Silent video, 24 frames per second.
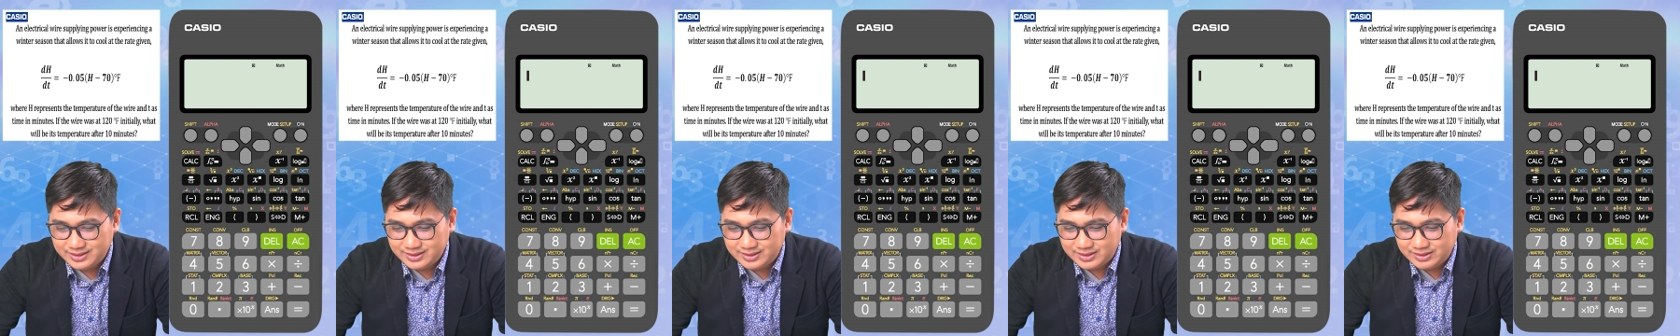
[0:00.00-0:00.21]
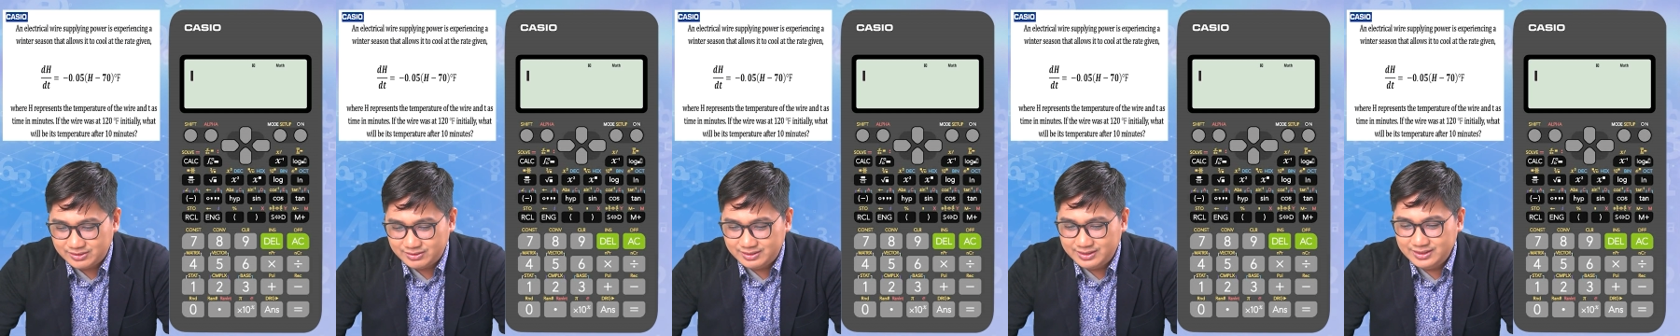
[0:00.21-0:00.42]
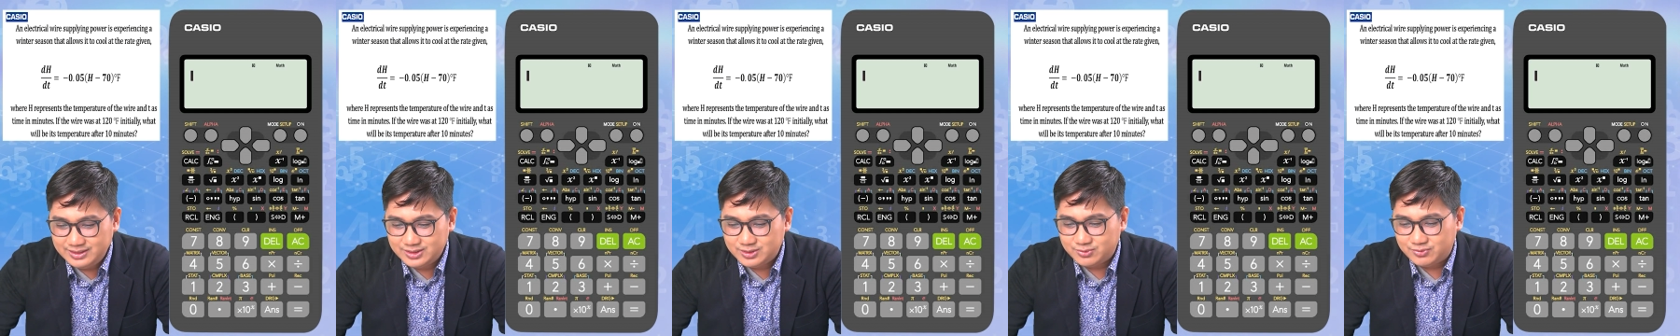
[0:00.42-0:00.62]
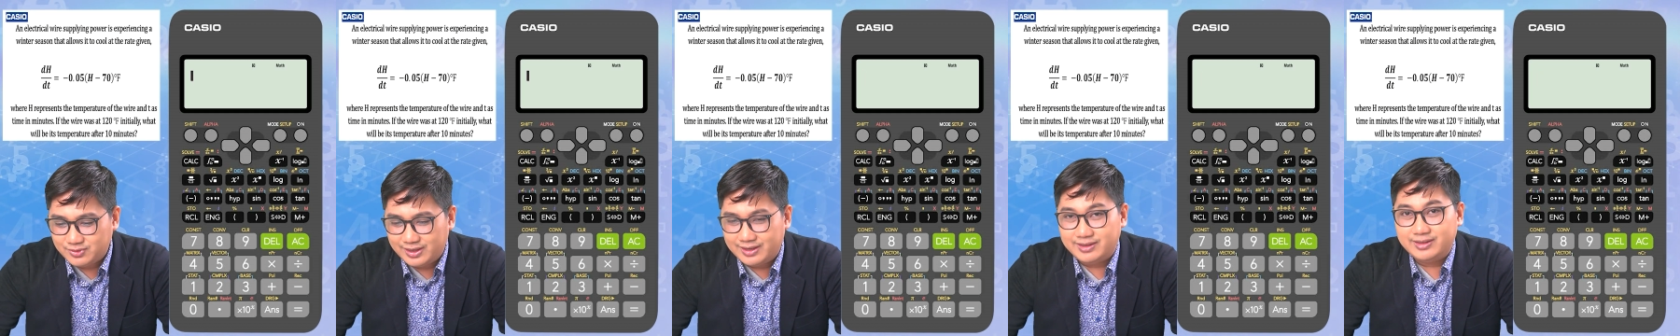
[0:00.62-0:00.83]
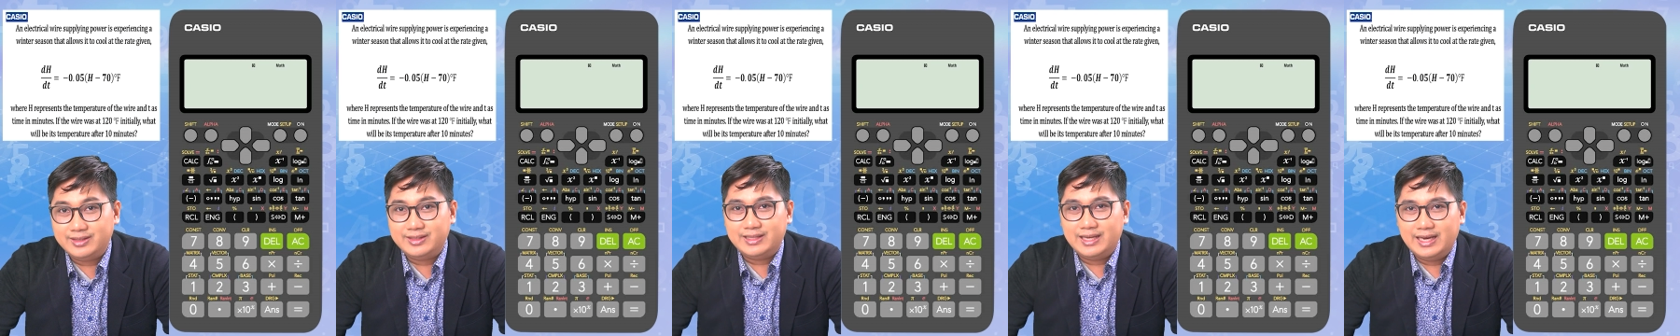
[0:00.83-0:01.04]
degrees
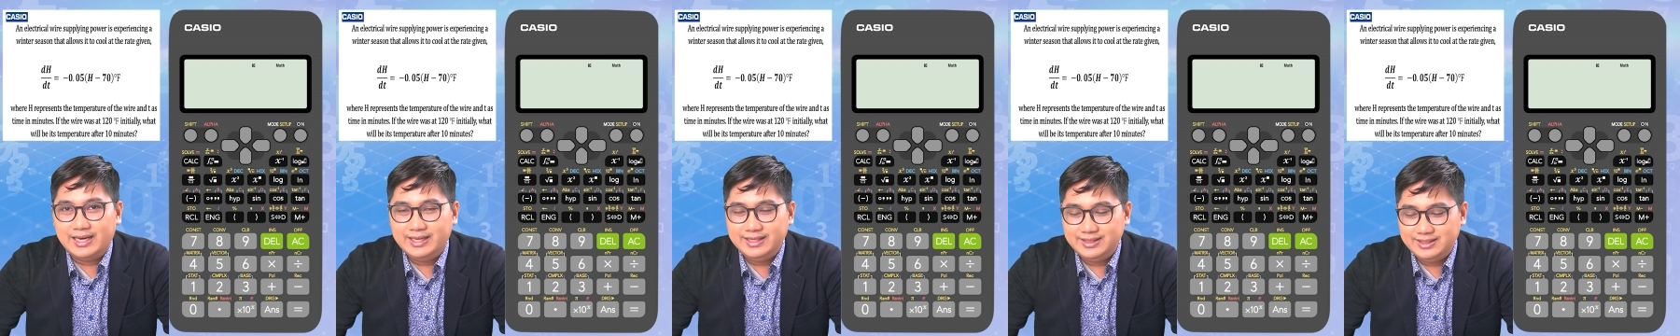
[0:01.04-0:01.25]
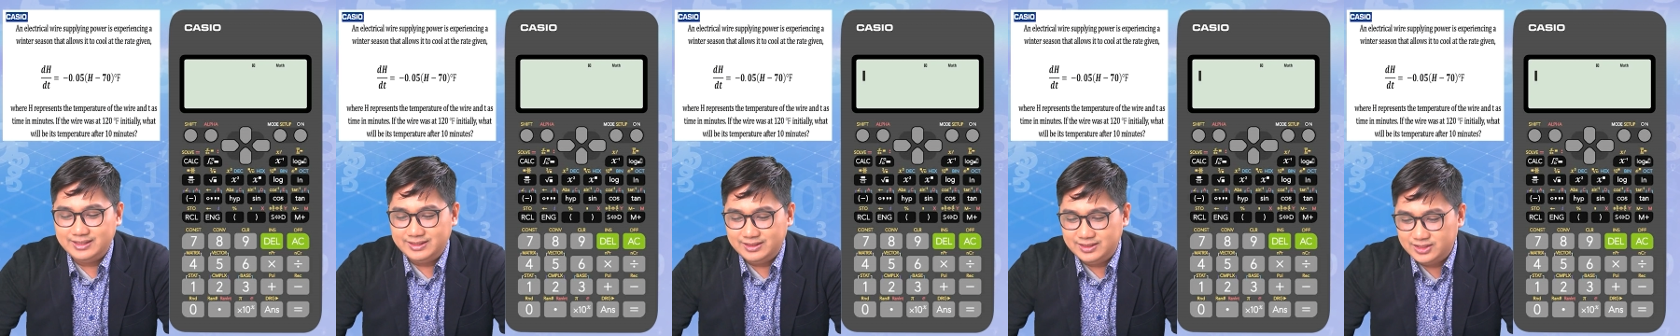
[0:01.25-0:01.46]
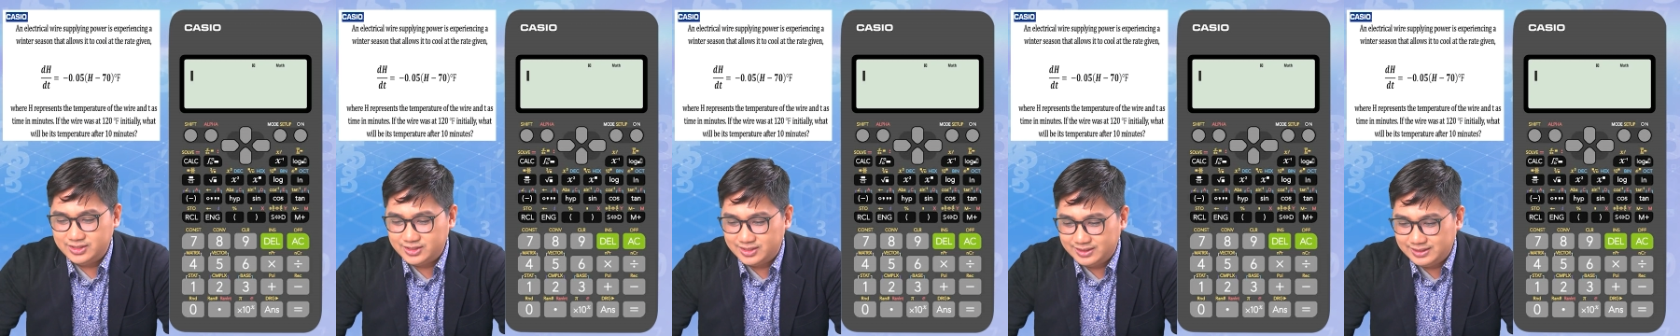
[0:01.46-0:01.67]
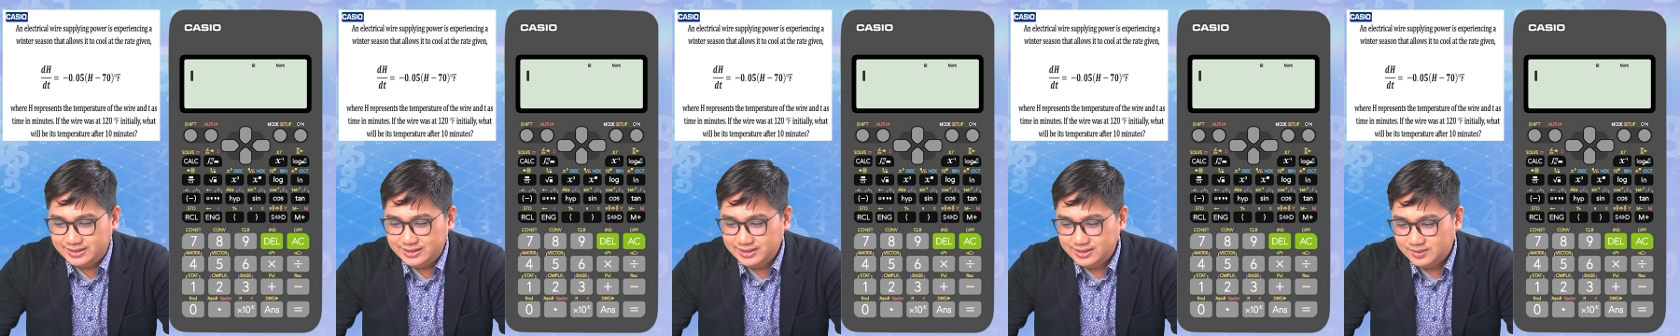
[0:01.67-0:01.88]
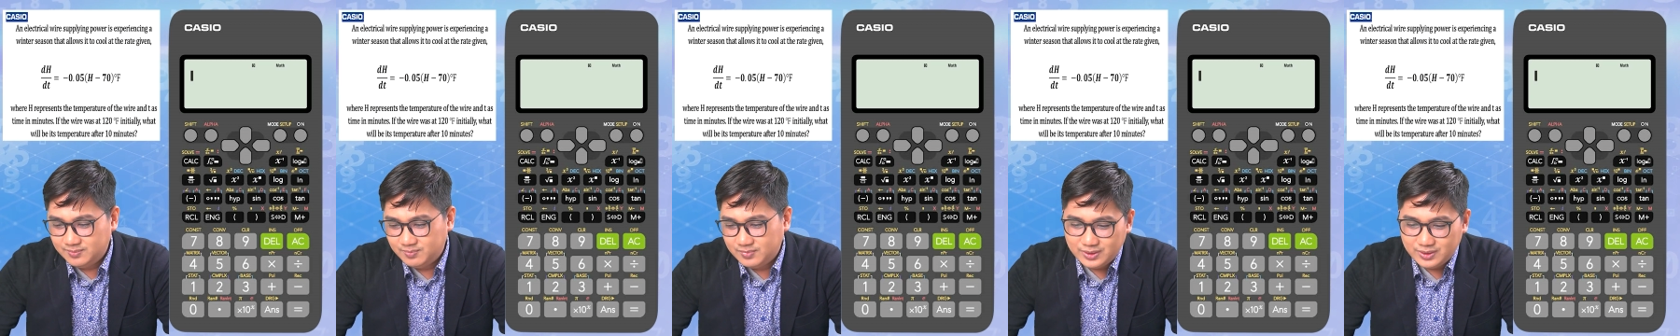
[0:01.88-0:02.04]
Fahrenheit initially,